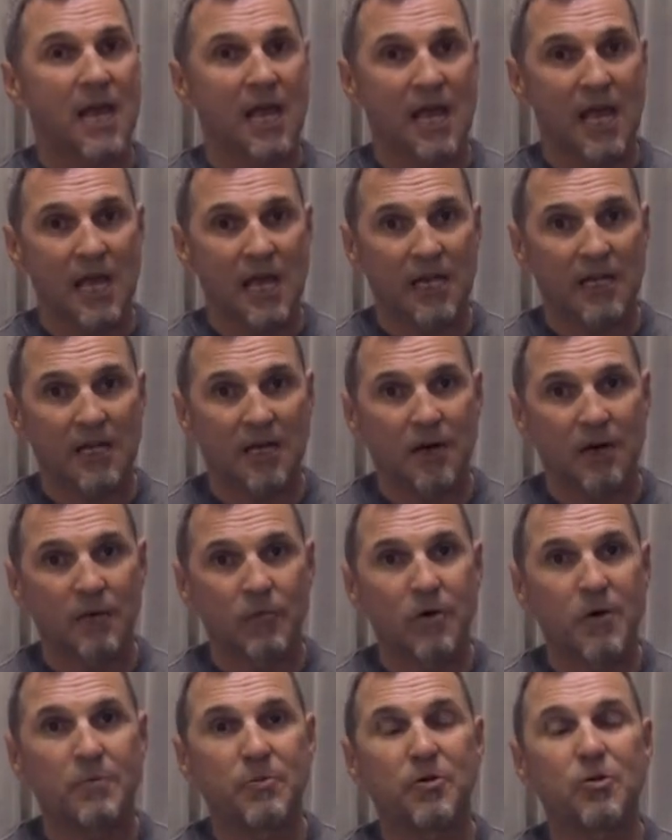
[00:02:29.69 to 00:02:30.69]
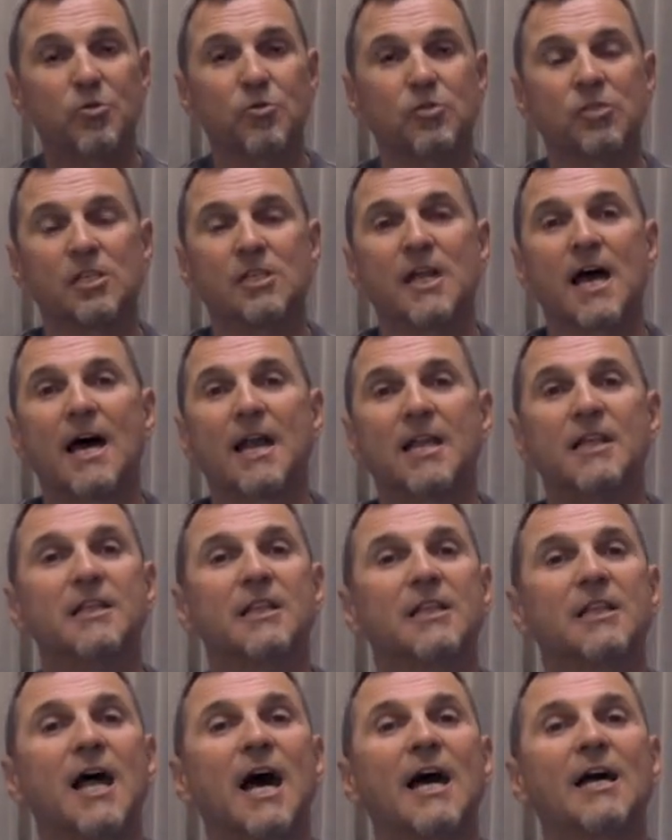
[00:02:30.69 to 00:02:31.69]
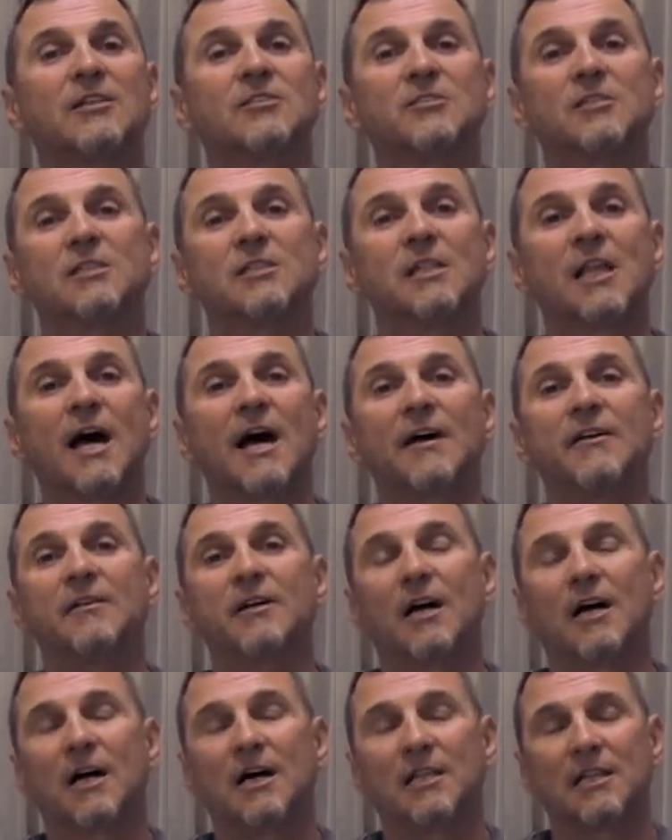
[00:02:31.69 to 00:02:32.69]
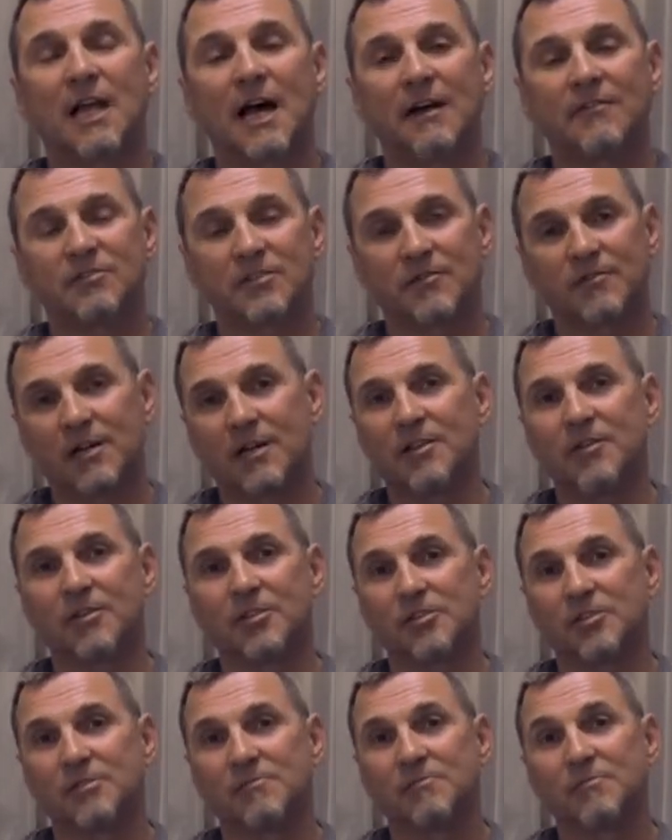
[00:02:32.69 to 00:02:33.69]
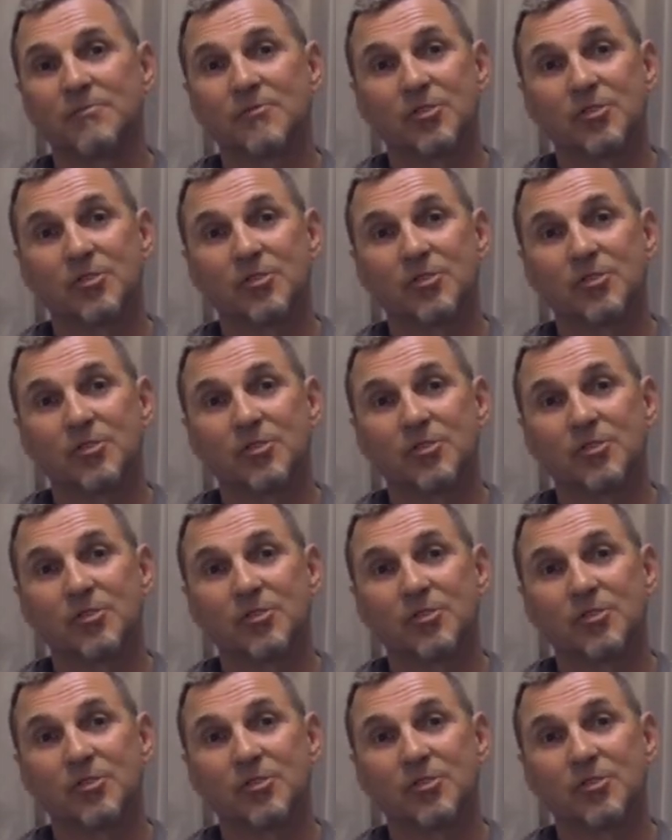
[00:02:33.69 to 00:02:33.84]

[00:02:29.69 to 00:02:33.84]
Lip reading: and reproducing that in the lives of others.